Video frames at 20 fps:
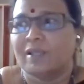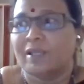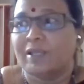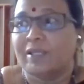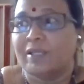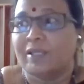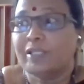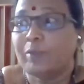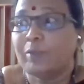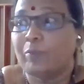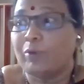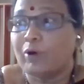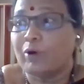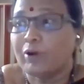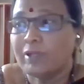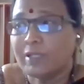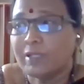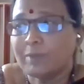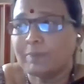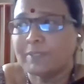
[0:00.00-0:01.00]
In the
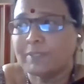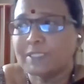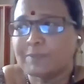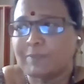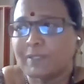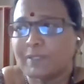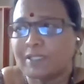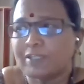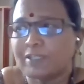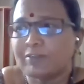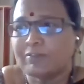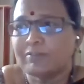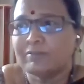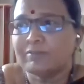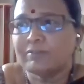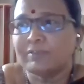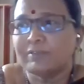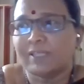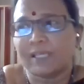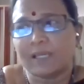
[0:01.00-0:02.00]
broader perspective,
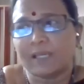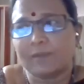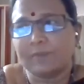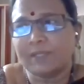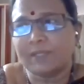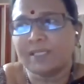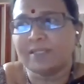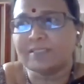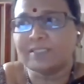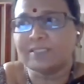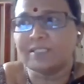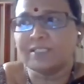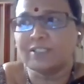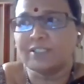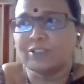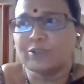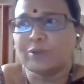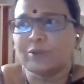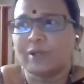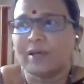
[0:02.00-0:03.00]
they can be considered
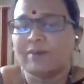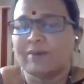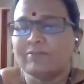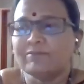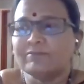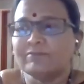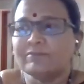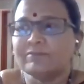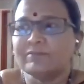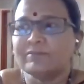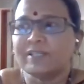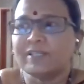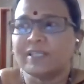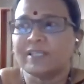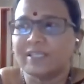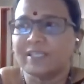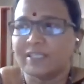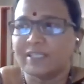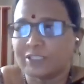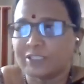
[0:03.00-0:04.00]
to have
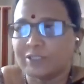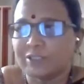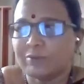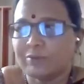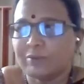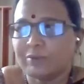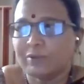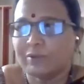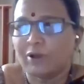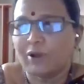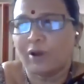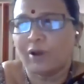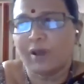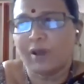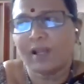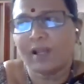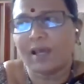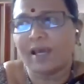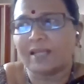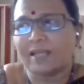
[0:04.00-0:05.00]
creative
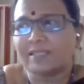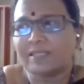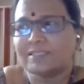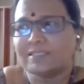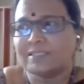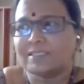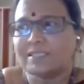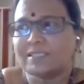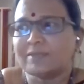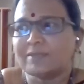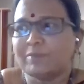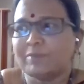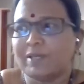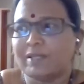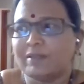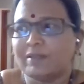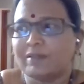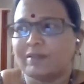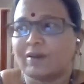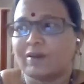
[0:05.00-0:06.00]
or artistic
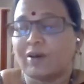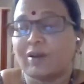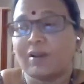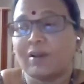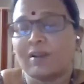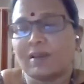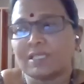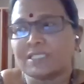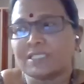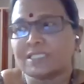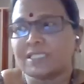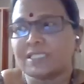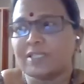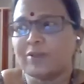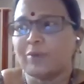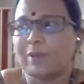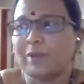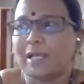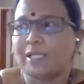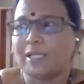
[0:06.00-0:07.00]
merit or
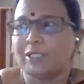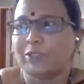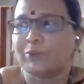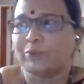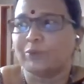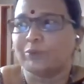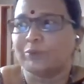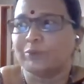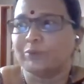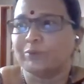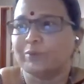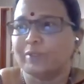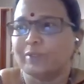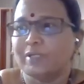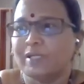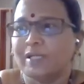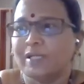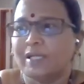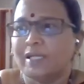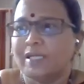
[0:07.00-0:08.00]
lasting value.
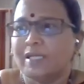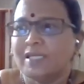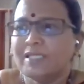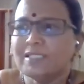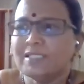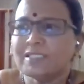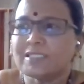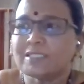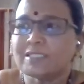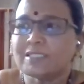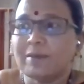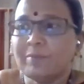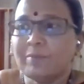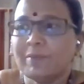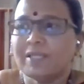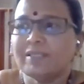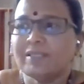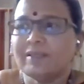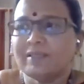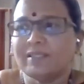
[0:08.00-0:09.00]
In some
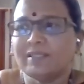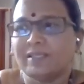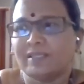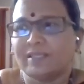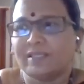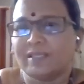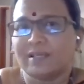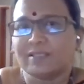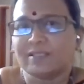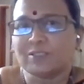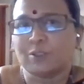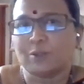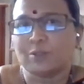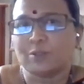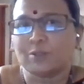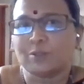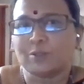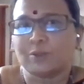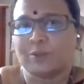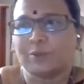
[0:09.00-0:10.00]
other areas
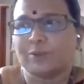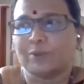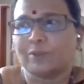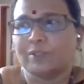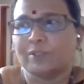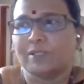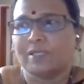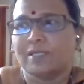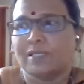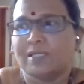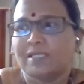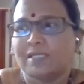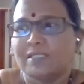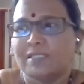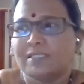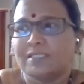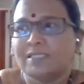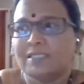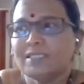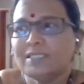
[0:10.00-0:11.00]
also,
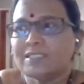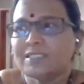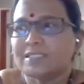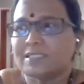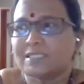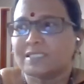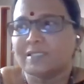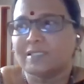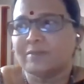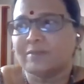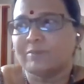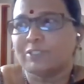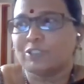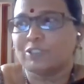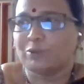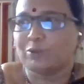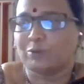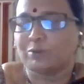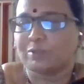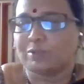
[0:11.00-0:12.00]
this term
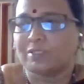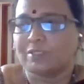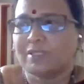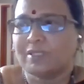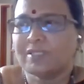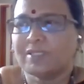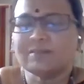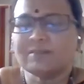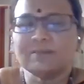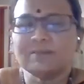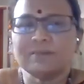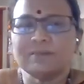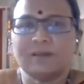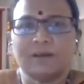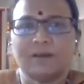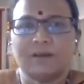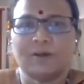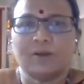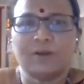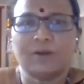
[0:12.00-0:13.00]
is used. That is
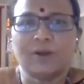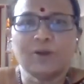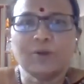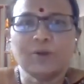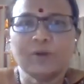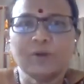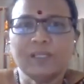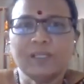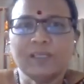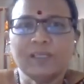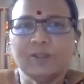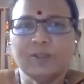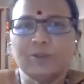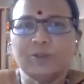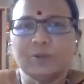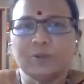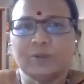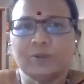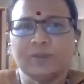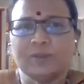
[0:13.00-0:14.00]
not only
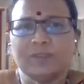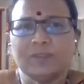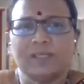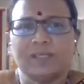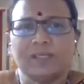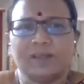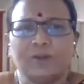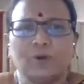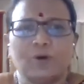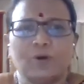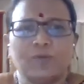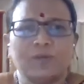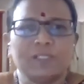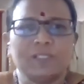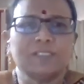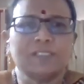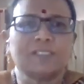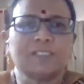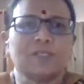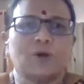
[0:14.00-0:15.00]
to the
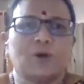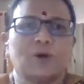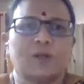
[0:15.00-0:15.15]
novels or